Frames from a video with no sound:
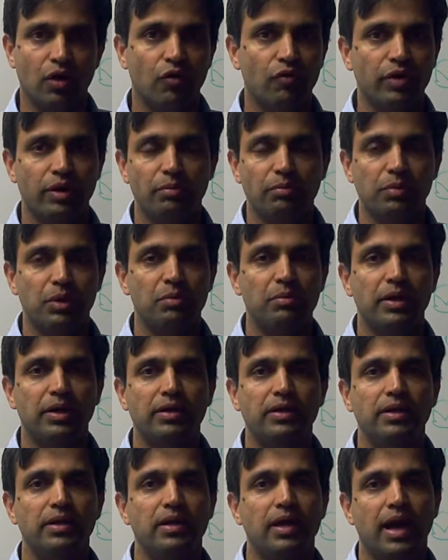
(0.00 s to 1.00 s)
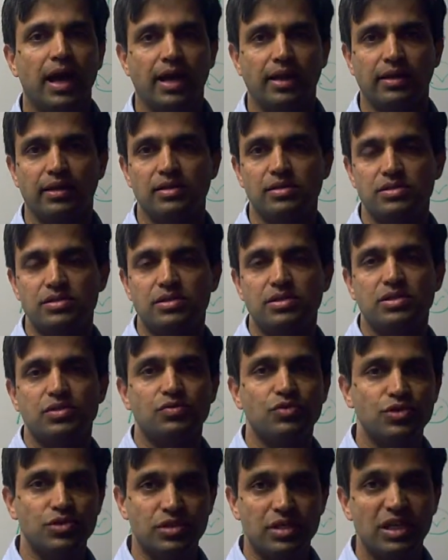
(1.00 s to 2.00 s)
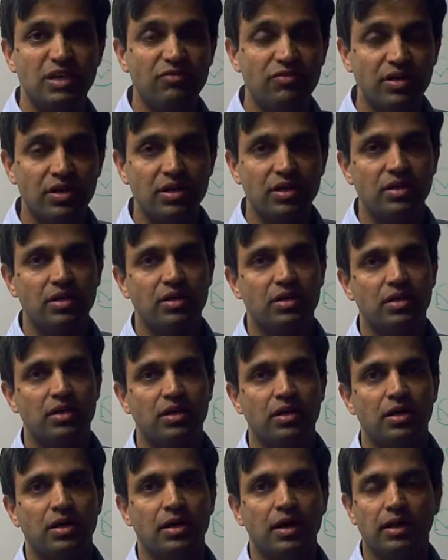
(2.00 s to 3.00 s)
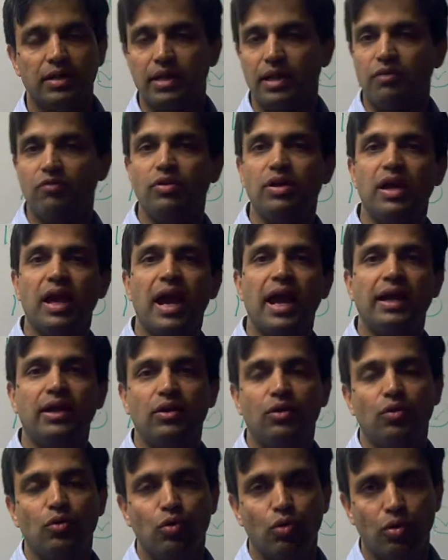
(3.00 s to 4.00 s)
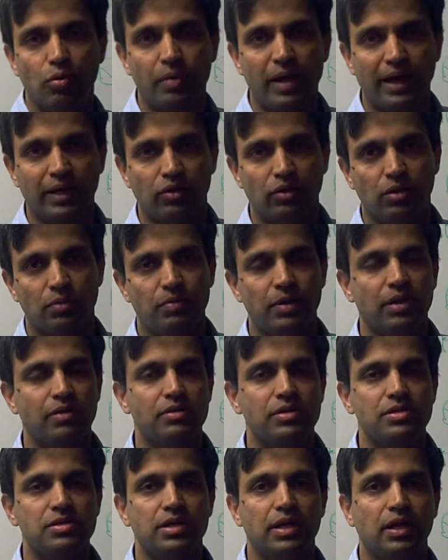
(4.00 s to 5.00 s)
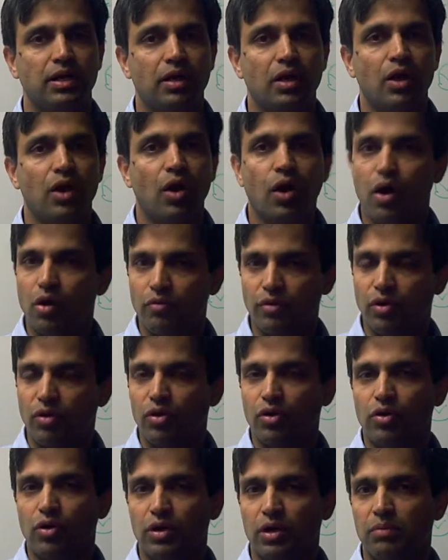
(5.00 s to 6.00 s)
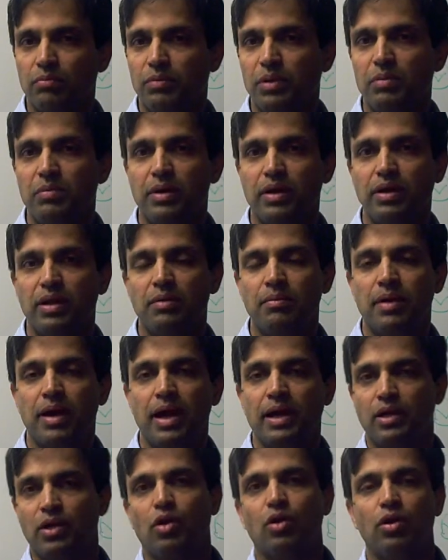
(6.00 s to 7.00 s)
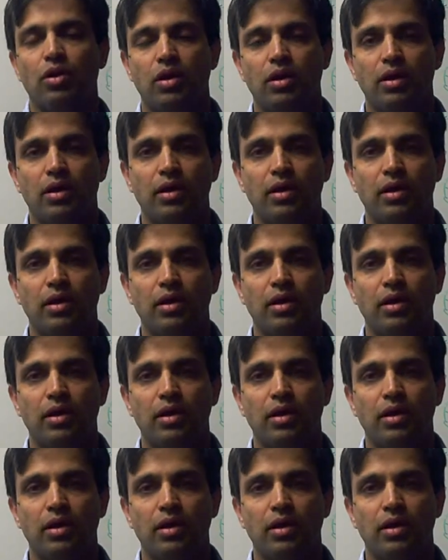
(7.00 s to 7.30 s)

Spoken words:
We implemented and the incidents were severe that we had to roll back to the previous state, or we could not implement them at all